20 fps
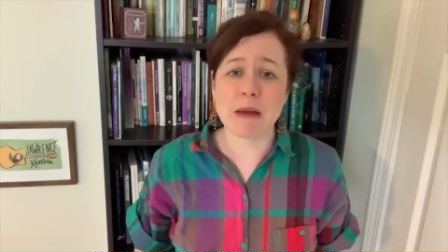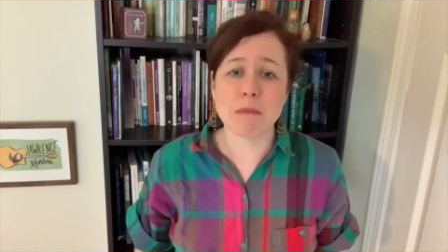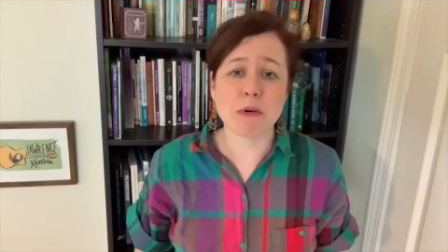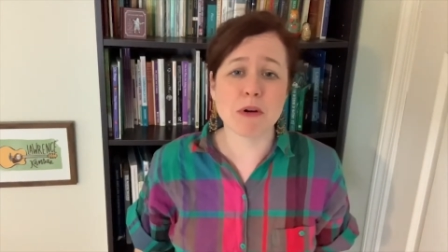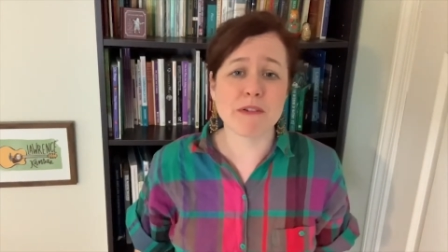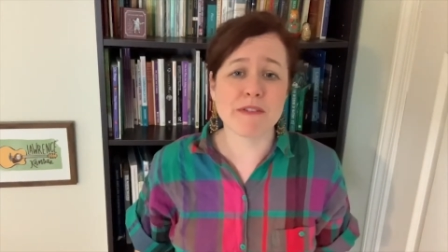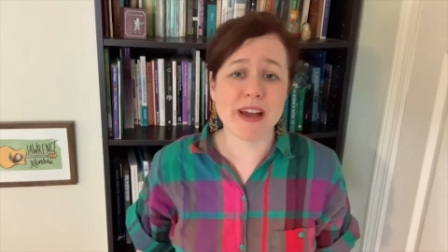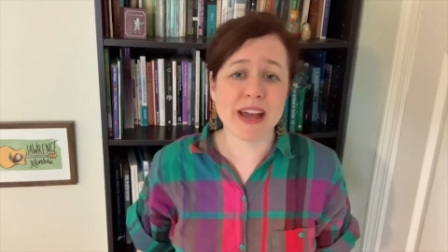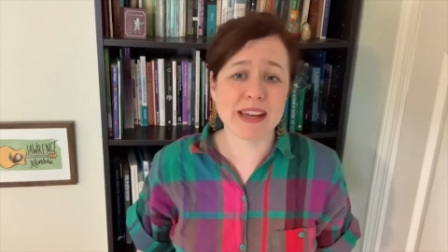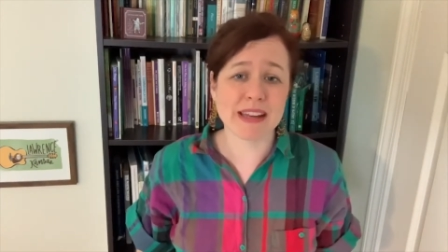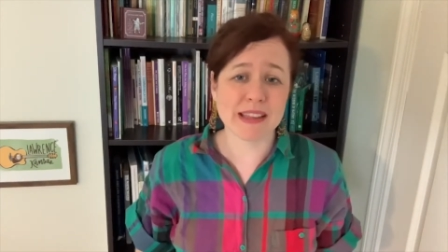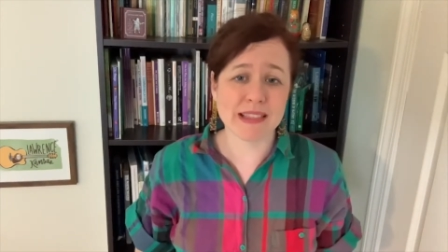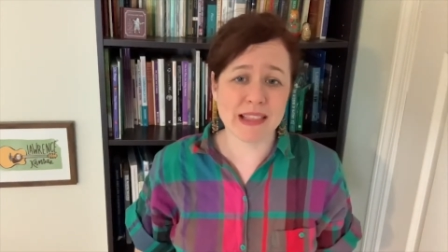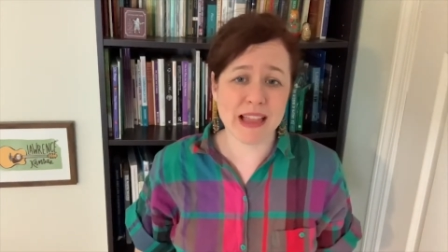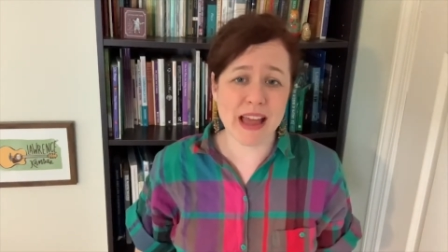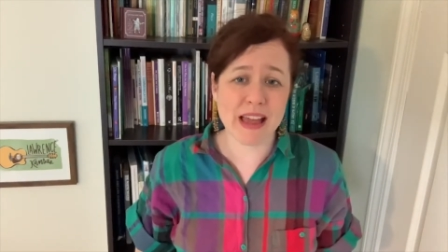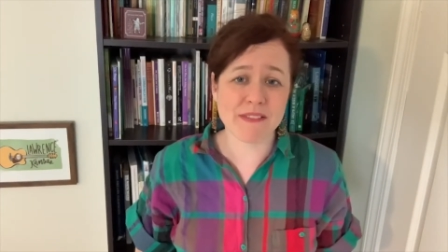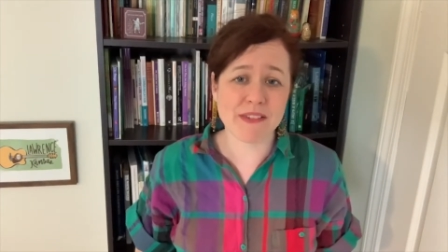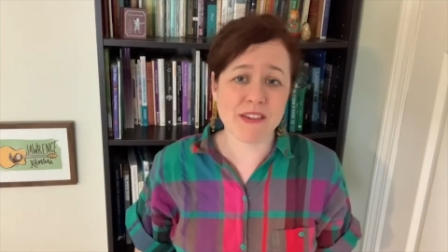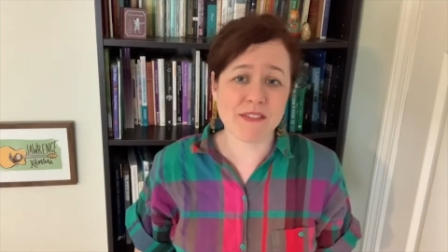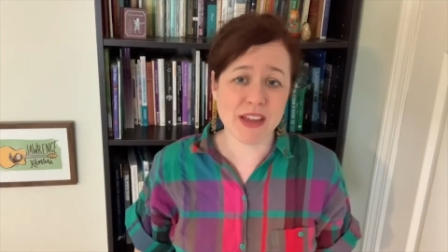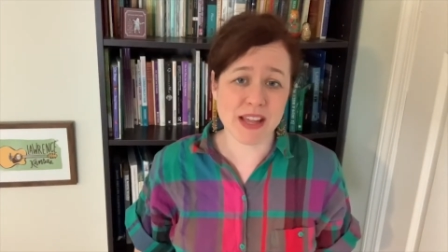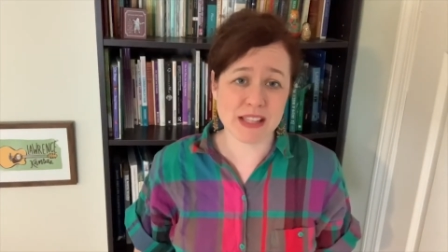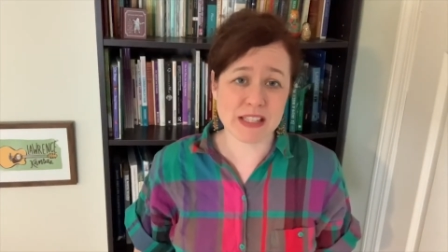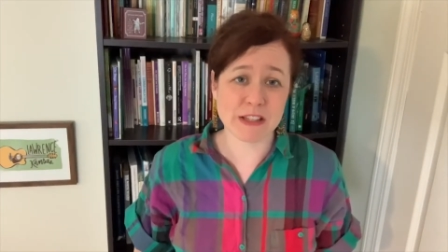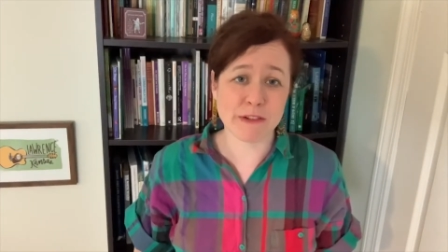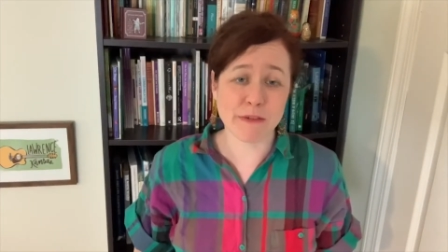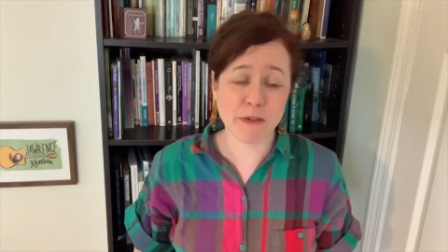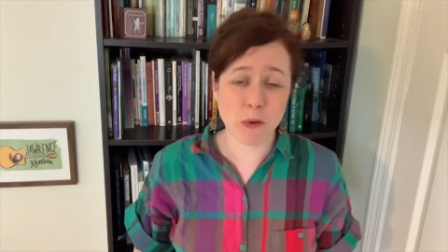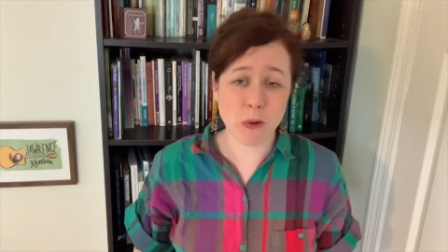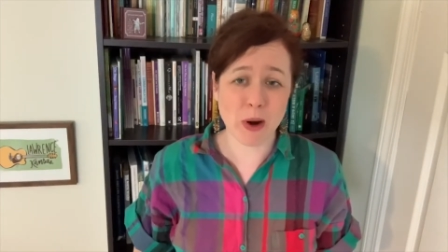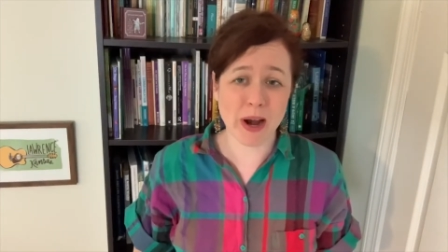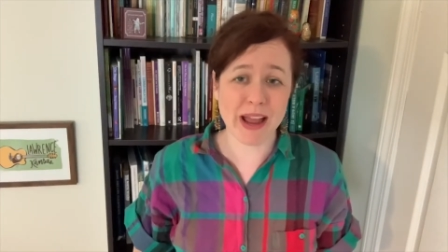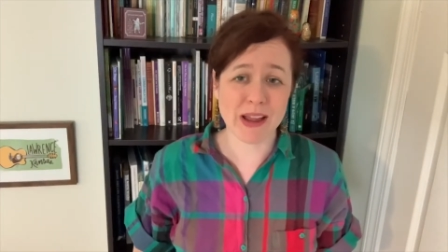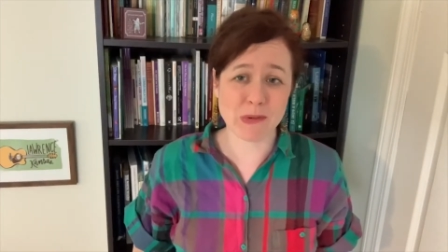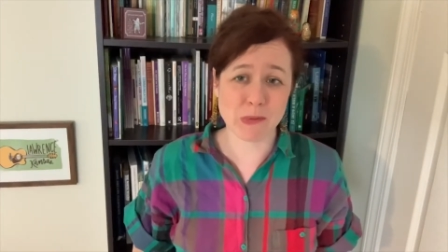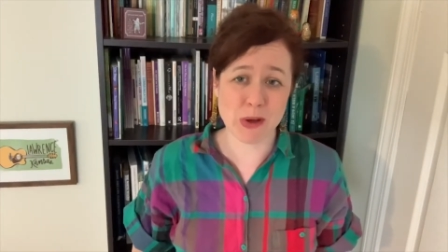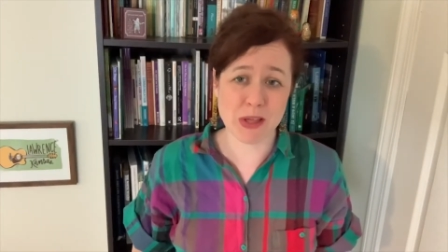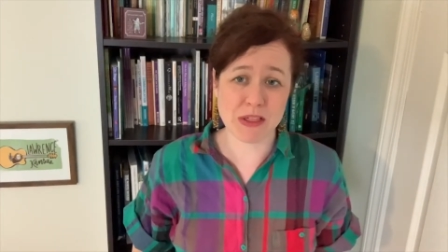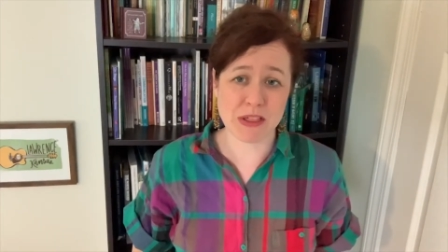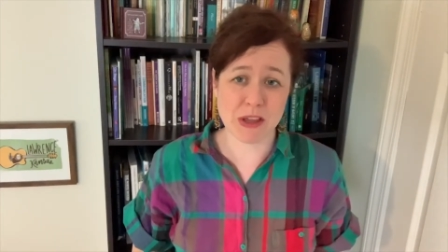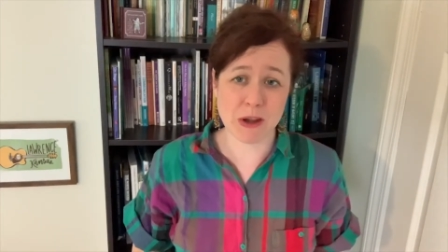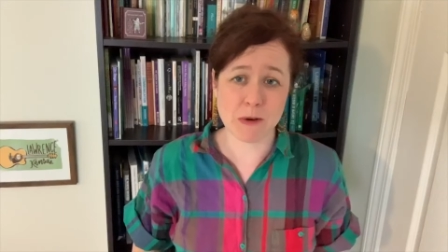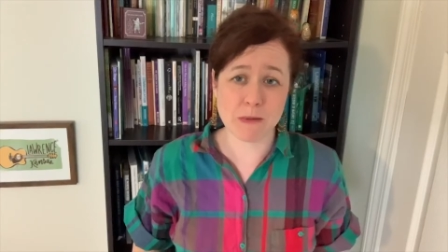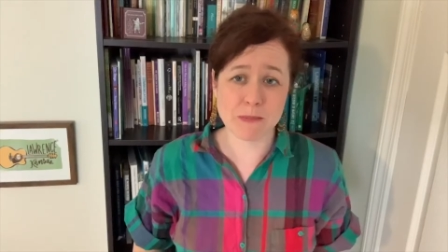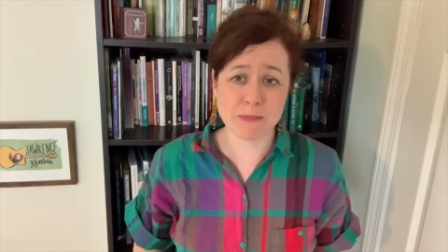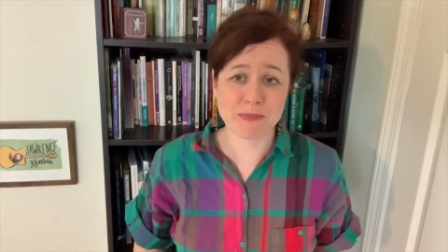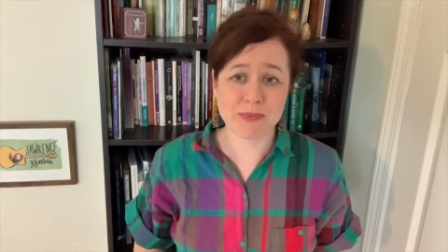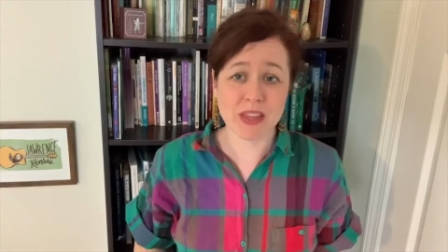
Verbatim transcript: and providing live events for and with you.